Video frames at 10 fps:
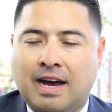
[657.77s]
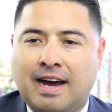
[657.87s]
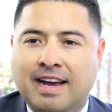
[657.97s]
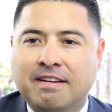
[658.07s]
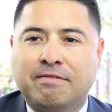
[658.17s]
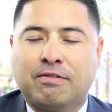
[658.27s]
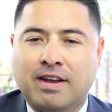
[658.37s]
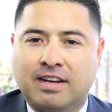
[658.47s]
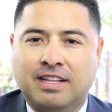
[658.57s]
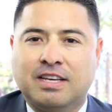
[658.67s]
I
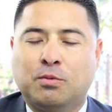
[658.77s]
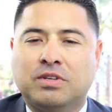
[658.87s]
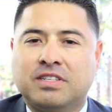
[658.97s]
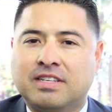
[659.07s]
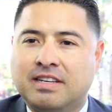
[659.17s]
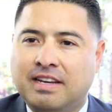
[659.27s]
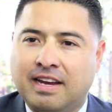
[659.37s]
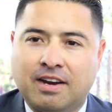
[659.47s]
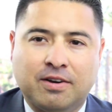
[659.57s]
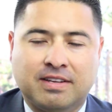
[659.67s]
frankly was
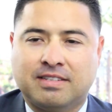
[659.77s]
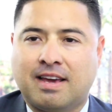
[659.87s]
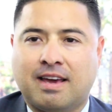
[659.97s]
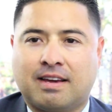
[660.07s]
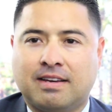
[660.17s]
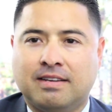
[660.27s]
scared as heck.